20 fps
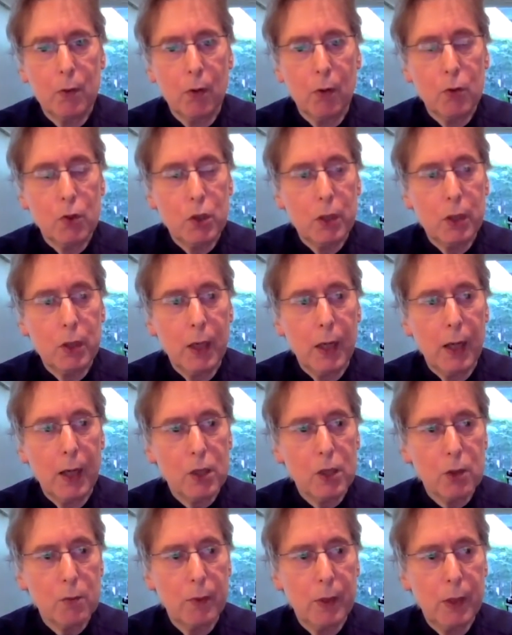She
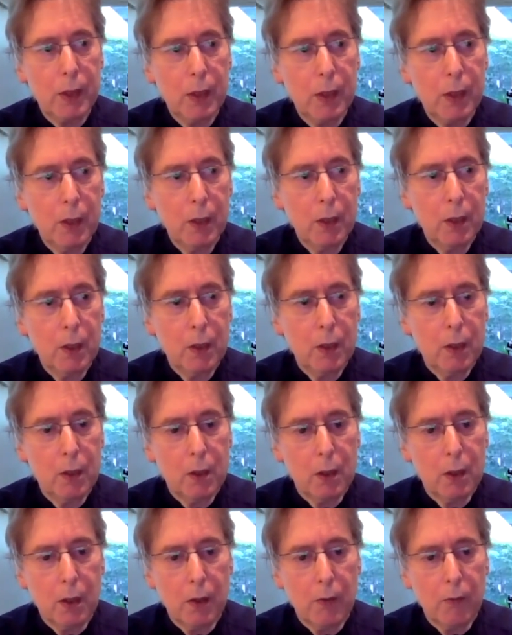asked me,
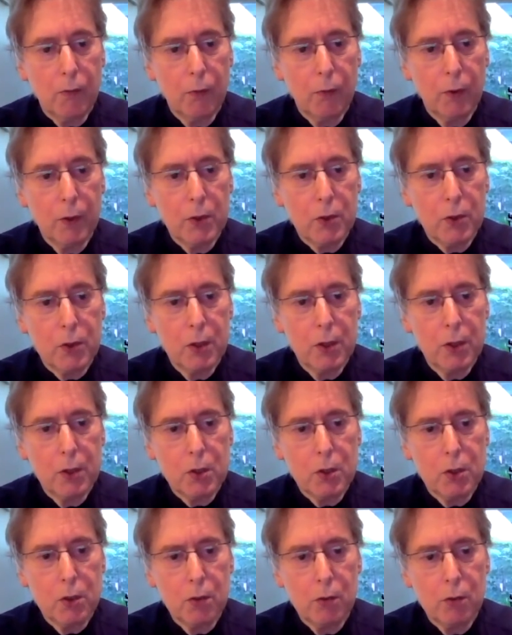for
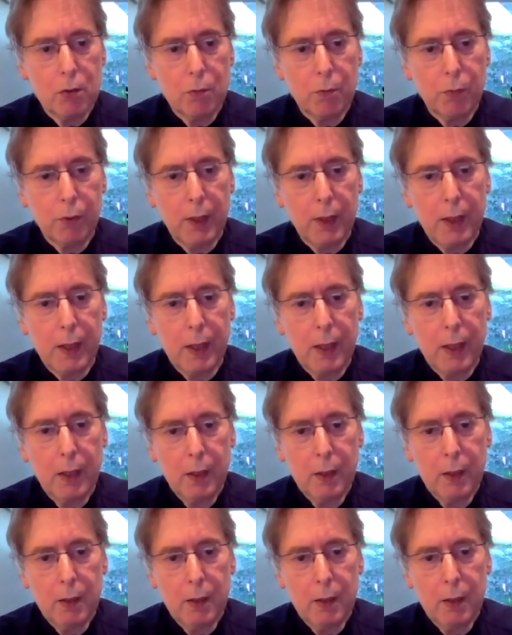instance, to play